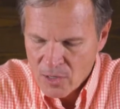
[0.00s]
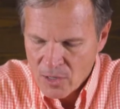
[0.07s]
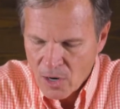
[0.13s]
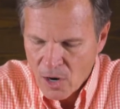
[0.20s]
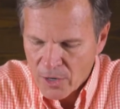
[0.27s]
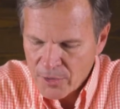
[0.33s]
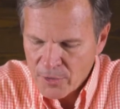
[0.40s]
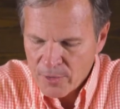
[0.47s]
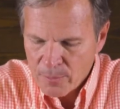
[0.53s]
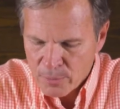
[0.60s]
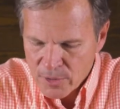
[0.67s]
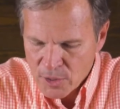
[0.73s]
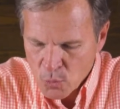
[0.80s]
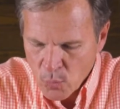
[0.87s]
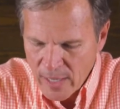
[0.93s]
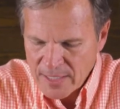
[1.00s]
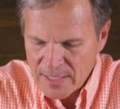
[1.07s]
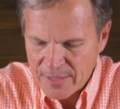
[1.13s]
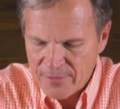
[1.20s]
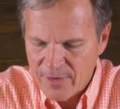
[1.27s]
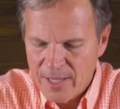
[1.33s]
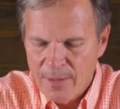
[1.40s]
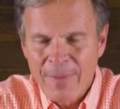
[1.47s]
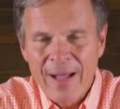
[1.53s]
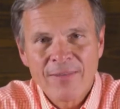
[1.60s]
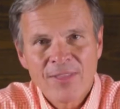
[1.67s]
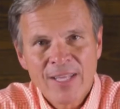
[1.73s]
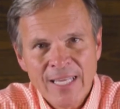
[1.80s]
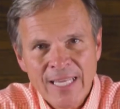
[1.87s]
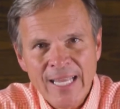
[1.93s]
arguing persuasively
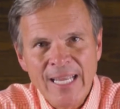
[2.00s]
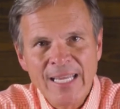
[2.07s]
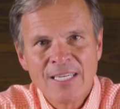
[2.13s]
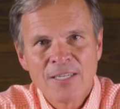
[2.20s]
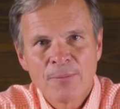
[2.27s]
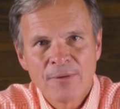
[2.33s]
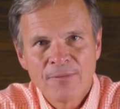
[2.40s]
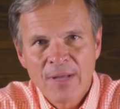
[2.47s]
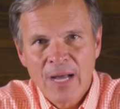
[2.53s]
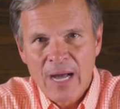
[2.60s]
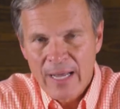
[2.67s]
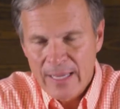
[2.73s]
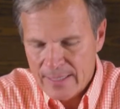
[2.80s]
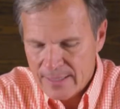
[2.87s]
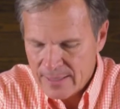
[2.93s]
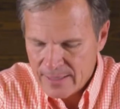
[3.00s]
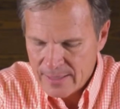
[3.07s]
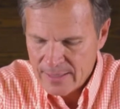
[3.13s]
about the kingdom of God.